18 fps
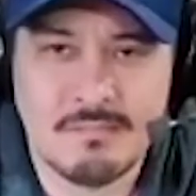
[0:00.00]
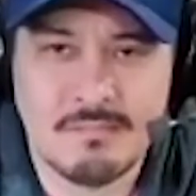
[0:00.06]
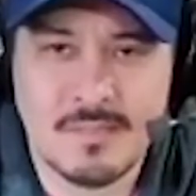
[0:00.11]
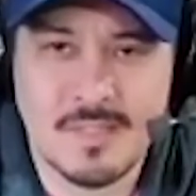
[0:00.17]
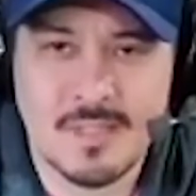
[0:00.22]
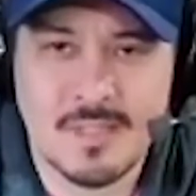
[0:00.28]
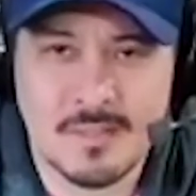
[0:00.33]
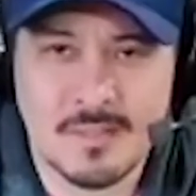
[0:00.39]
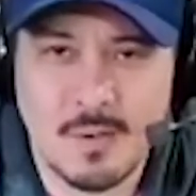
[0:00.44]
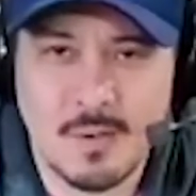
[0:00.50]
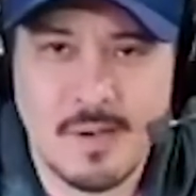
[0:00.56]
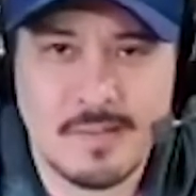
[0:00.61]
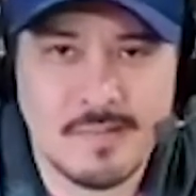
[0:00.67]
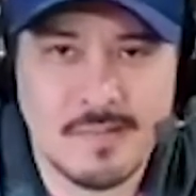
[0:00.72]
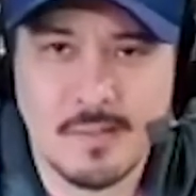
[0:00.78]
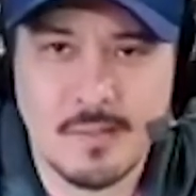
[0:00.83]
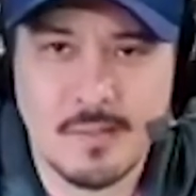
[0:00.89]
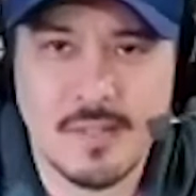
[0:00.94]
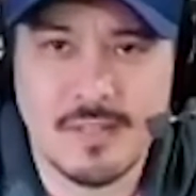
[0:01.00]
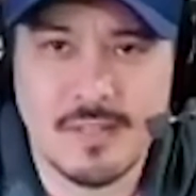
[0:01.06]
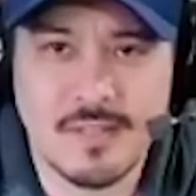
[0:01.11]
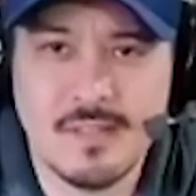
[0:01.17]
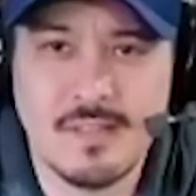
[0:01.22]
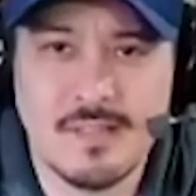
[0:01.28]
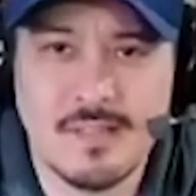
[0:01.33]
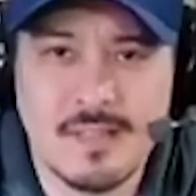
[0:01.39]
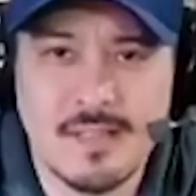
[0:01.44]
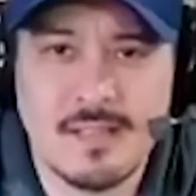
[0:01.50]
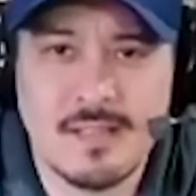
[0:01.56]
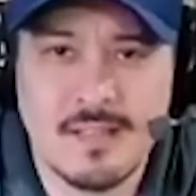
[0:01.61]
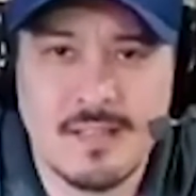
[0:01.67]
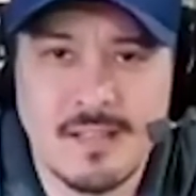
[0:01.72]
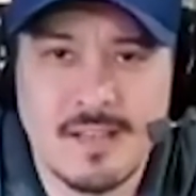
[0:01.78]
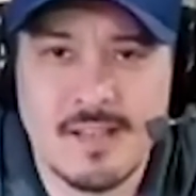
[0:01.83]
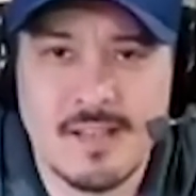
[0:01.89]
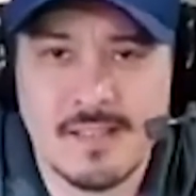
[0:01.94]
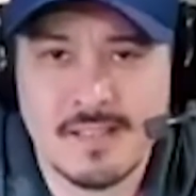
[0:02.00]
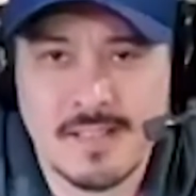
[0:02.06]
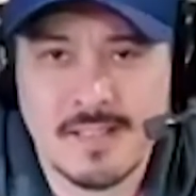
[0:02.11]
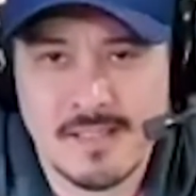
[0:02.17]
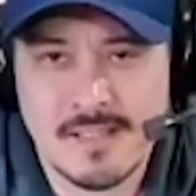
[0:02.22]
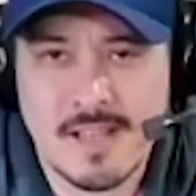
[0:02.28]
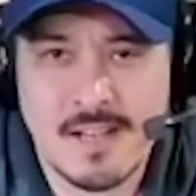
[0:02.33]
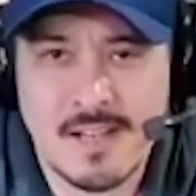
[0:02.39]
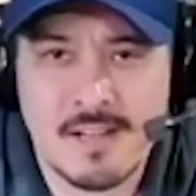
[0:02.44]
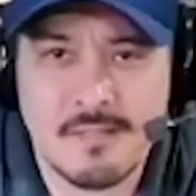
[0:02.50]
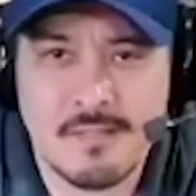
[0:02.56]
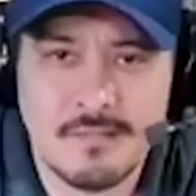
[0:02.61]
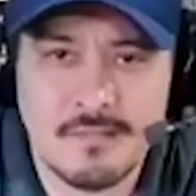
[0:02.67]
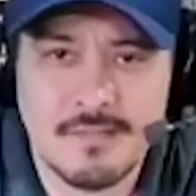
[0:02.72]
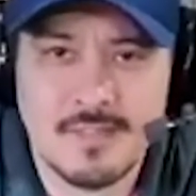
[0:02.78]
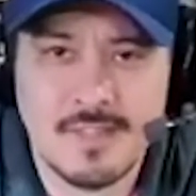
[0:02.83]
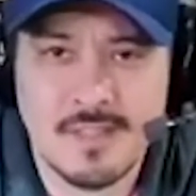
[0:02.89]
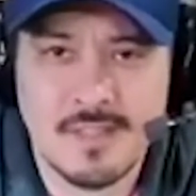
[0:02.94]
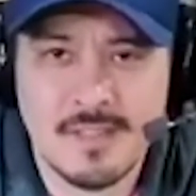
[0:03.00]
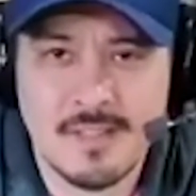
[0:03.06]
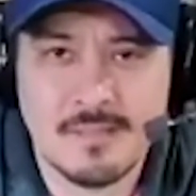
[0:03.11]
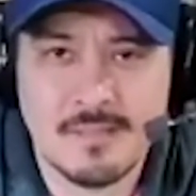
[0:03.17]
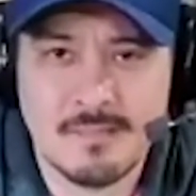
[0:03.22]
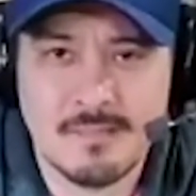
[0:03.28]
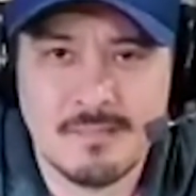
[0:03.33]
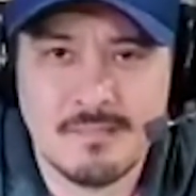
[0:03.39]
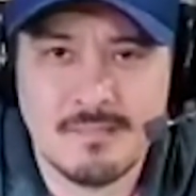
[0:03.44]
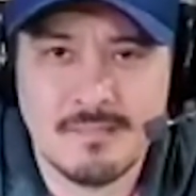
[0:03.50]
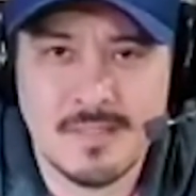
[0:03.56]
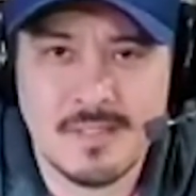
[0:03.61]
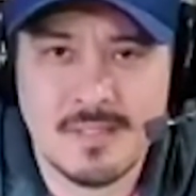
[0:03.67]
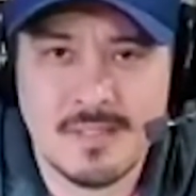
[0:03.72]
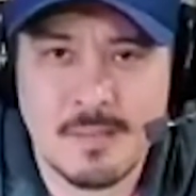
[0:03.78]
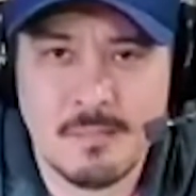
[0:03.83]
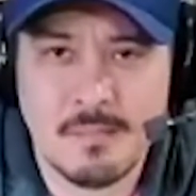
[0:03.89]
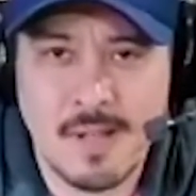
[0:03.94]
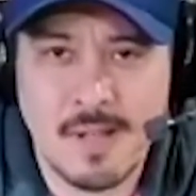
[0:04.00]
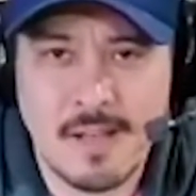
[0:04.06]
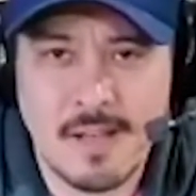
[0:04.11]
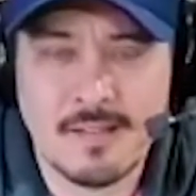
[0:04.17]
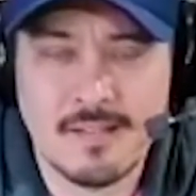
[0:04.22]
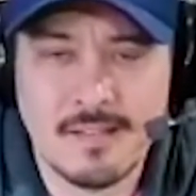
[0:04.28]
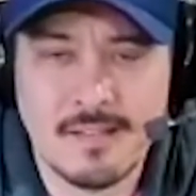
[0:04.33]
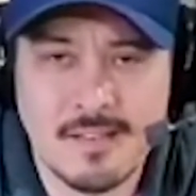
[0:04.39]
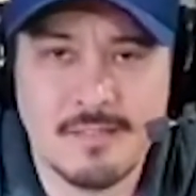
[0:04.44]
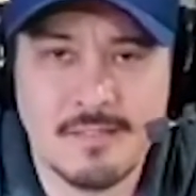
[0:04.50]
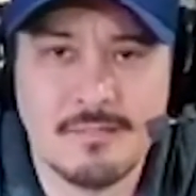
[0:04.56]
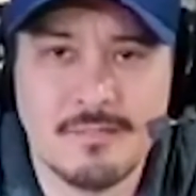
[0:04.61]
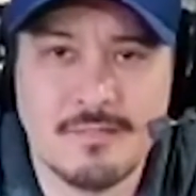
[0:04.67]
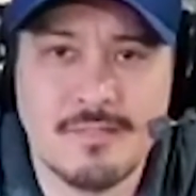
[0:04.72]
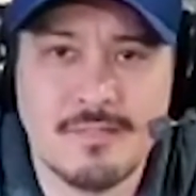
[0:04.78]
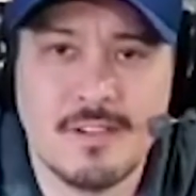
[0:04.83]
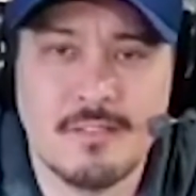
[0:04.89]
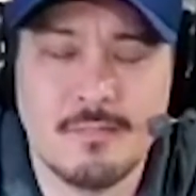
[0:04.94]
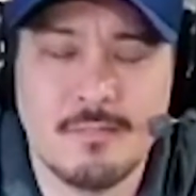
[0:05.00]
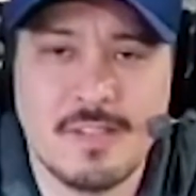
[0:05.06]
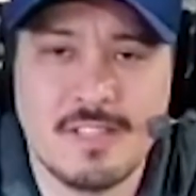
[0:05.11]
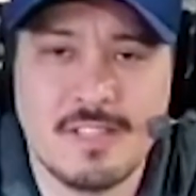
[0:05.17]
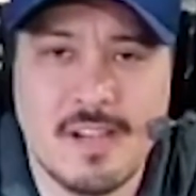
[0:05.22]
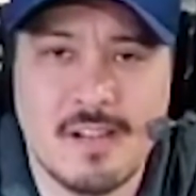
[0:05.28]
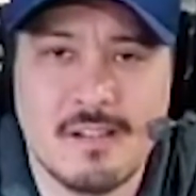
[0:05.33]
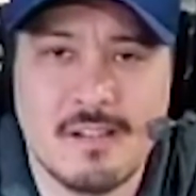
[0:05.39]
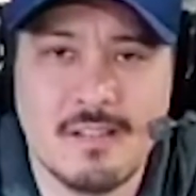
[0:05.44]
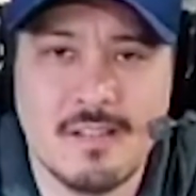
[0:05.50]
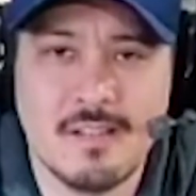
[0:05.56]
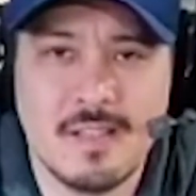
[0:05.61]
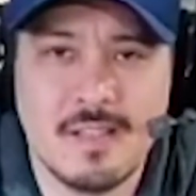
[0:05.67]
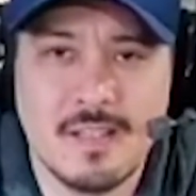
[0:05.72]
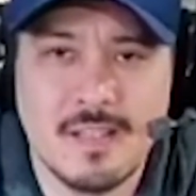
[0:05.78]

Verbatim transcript: just go out and do it. I guess that's kind of the the subplot of of my channel.